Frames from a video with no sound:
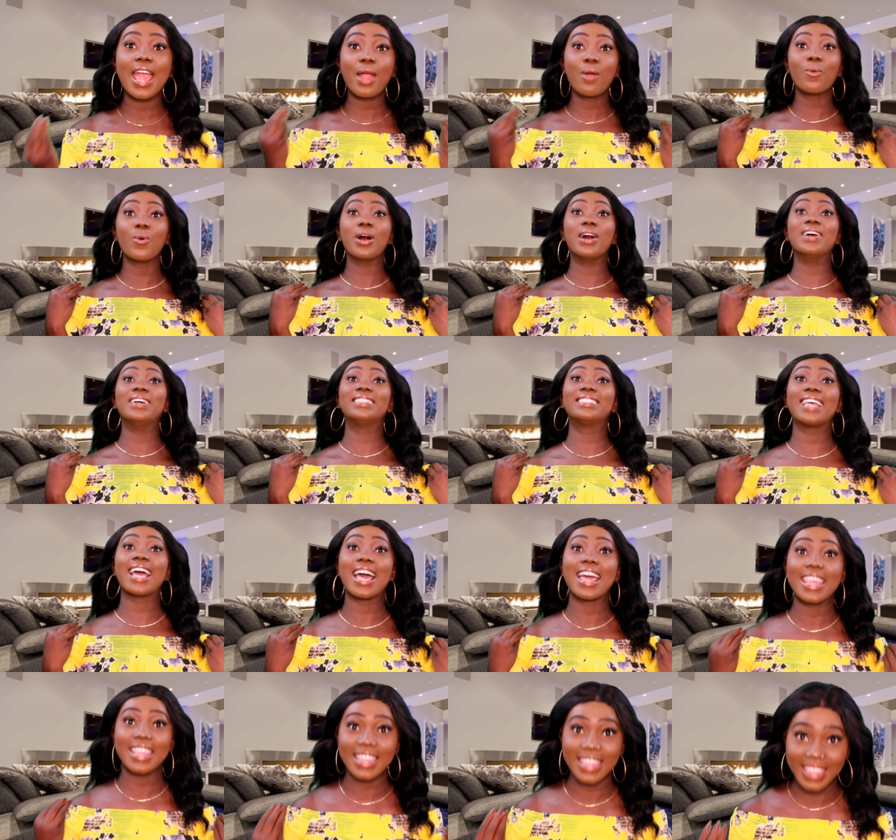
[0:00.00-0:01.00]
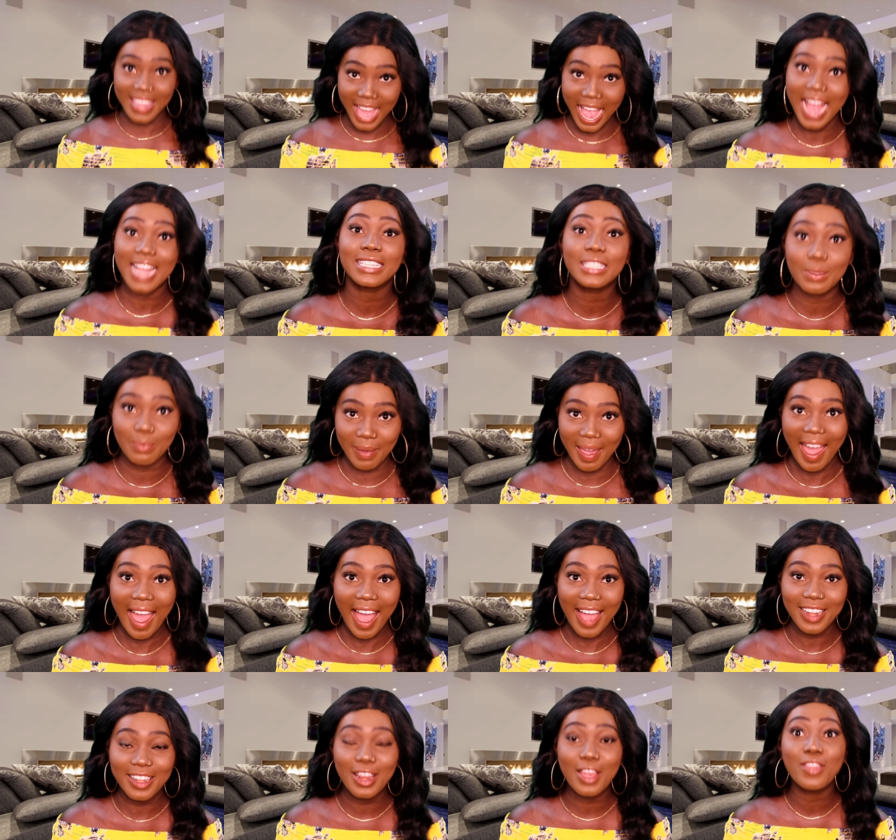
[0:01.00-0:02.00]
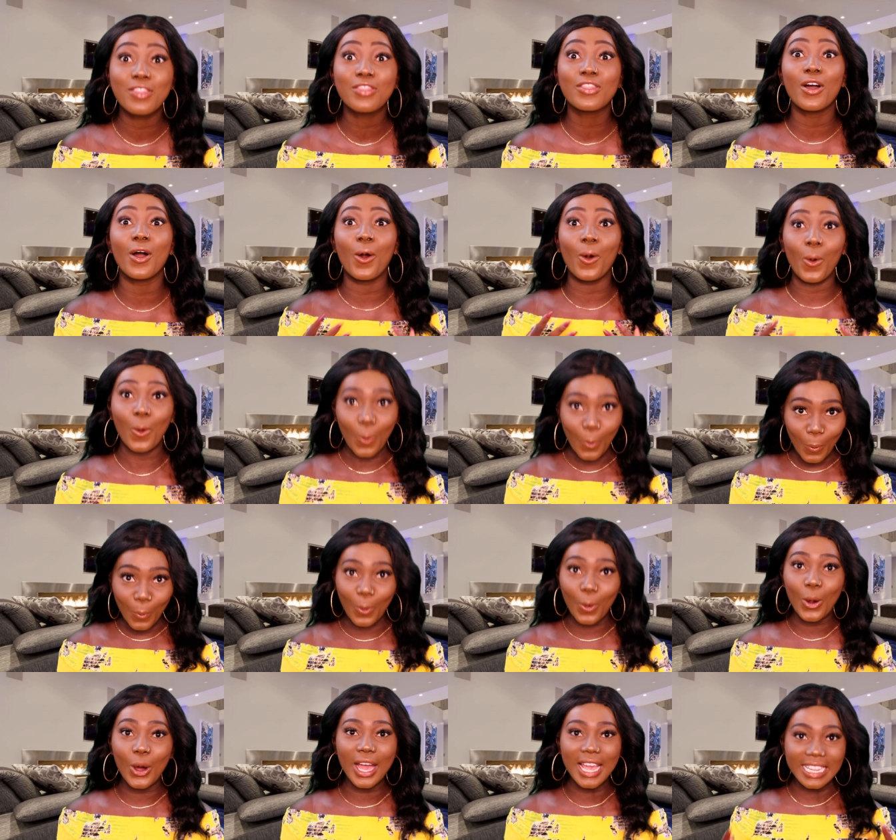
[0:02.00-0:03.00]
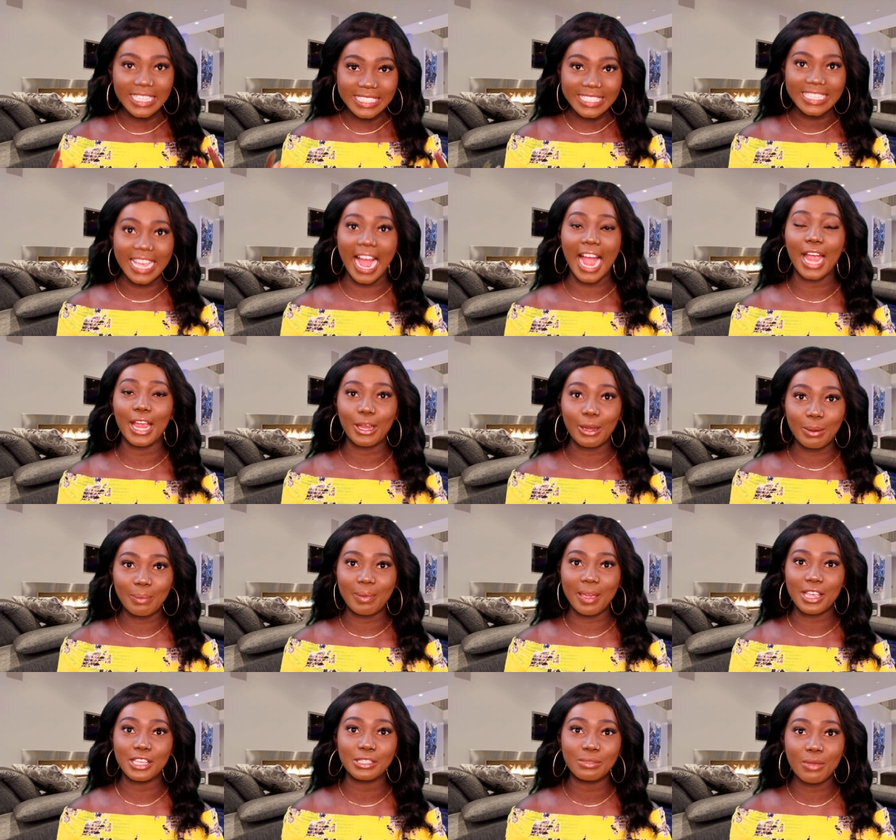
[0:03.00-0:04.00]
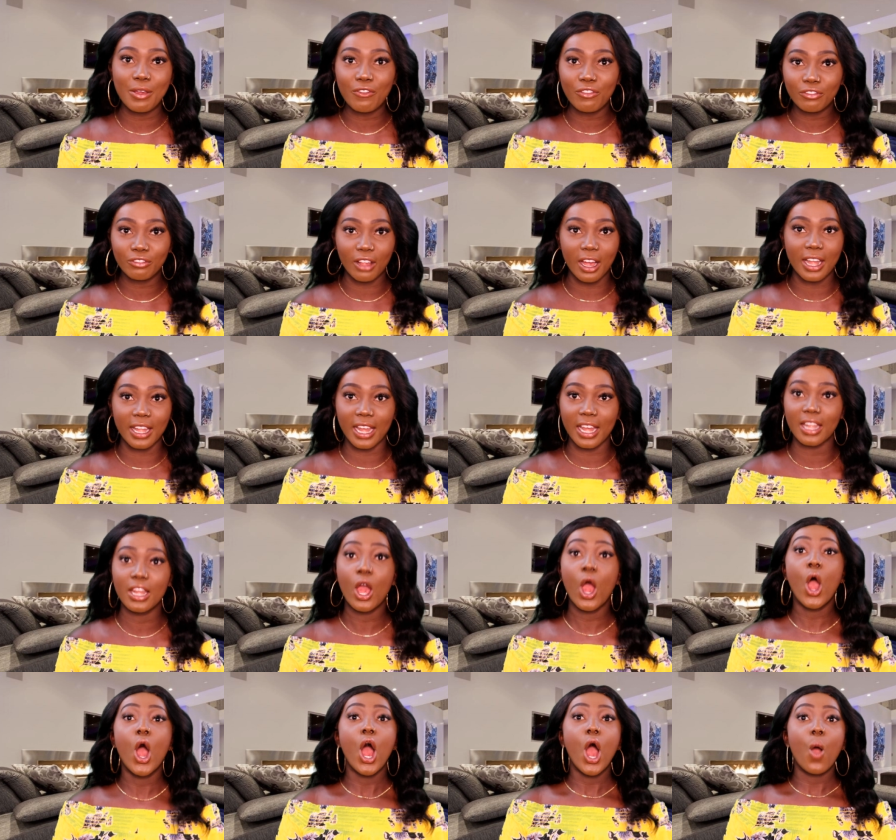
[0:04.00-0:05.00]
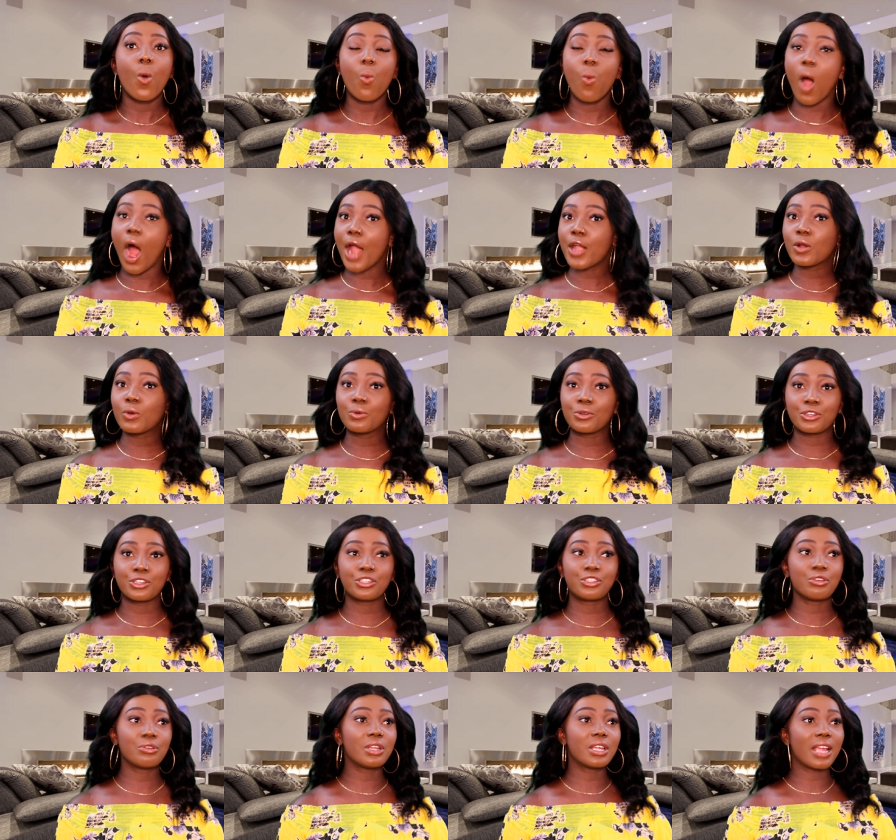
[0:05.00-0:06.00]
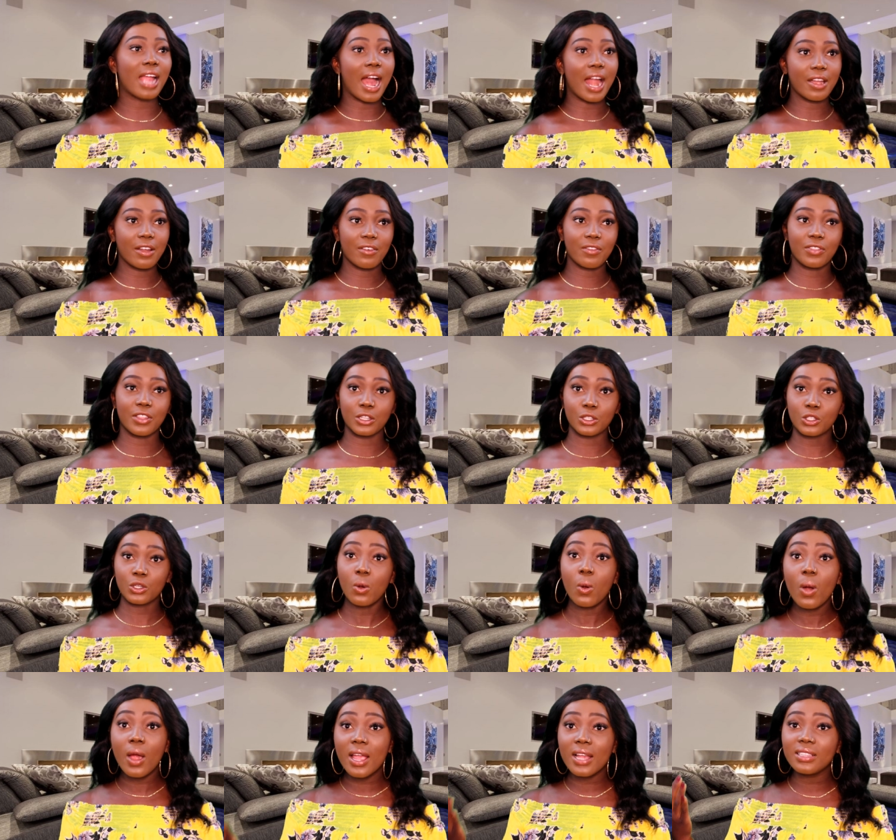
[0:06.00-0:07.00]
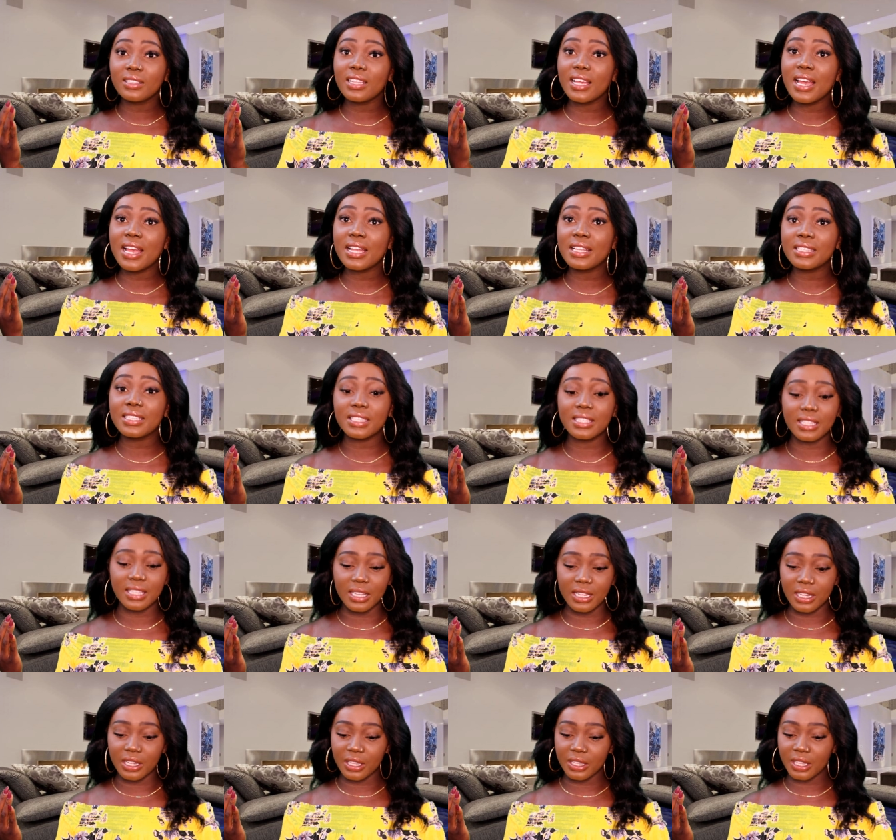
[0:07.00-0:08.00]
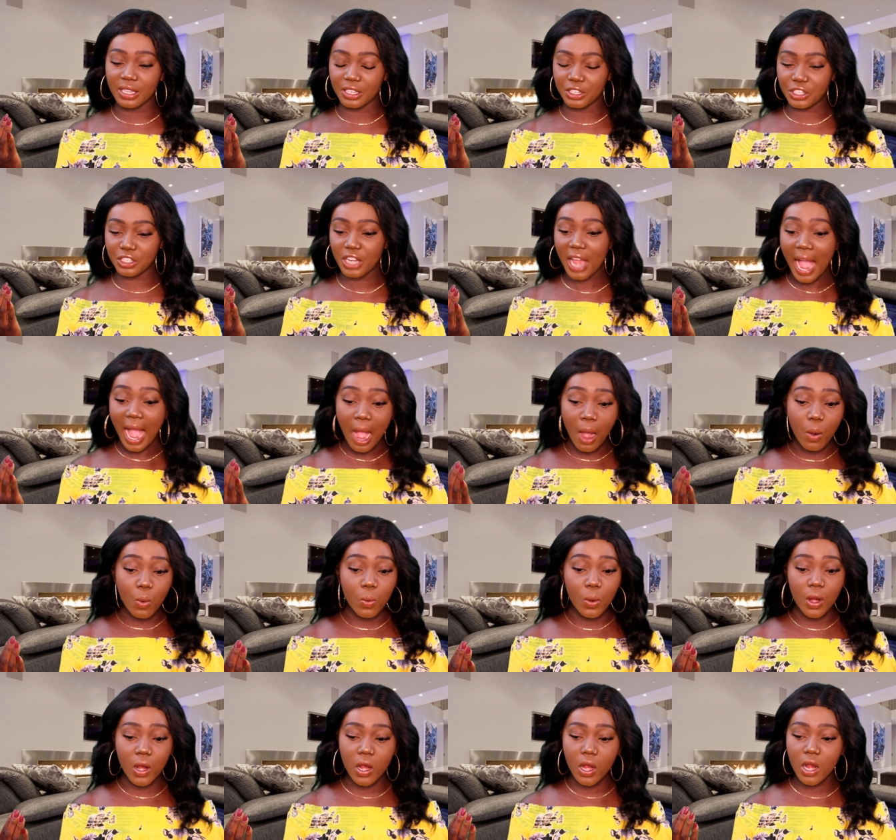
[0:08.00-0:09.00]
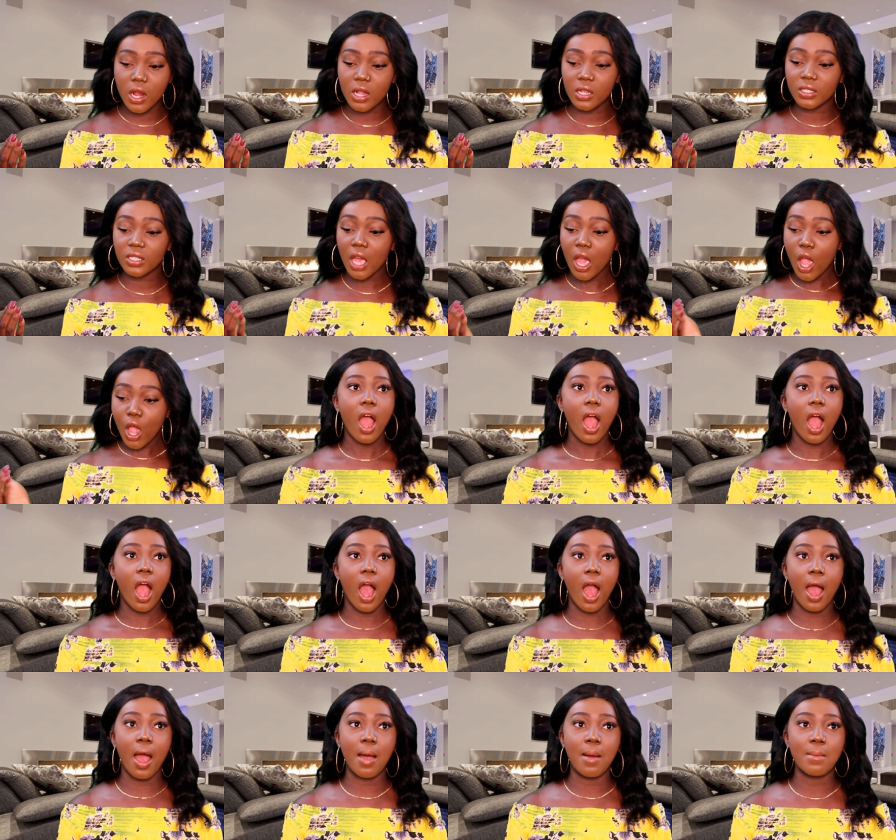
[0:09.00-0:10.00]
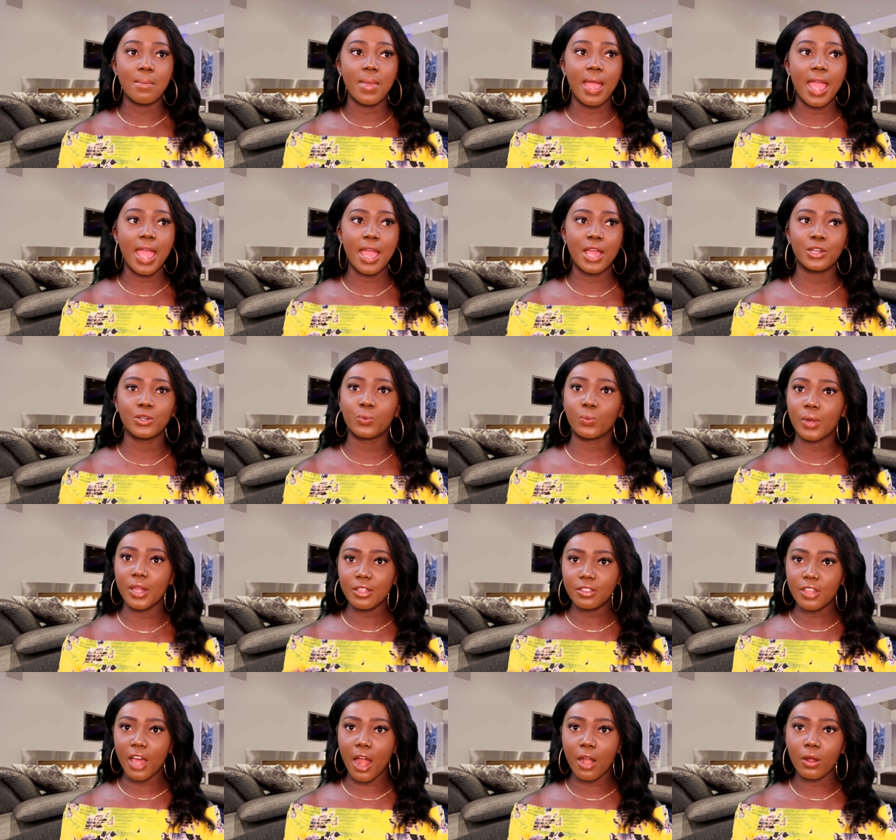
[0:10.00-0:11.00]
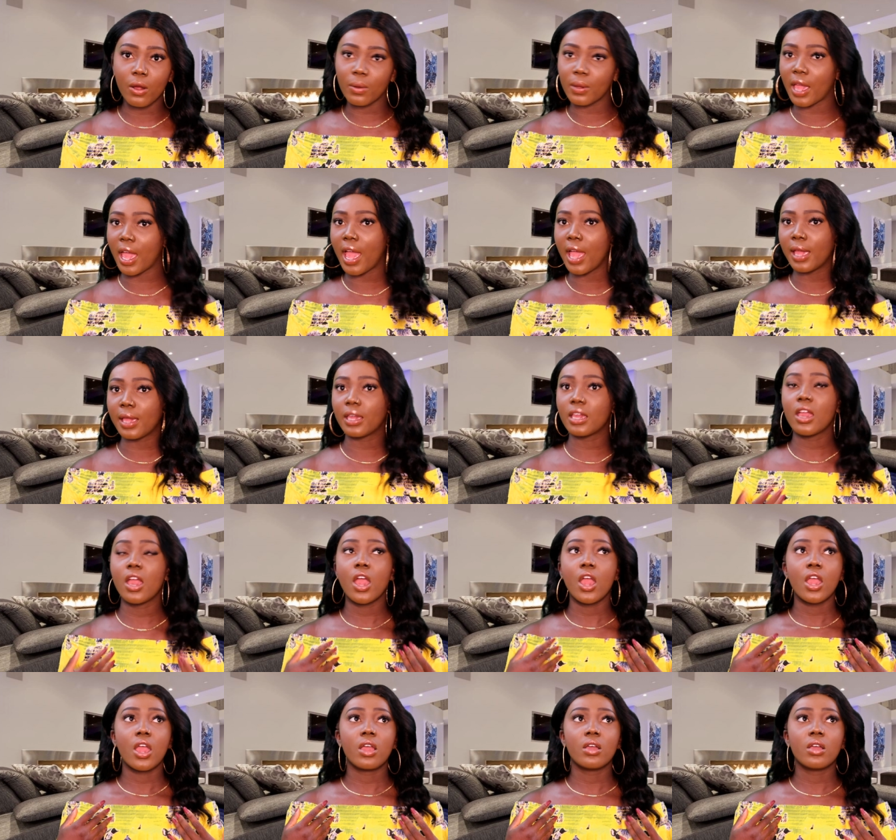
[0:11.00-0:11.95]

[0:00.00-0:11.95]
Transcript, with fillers: It was that bad. The whole entire basement flooded. Water was shooting out of the toilets, the, the showers, um, and we thought, okay,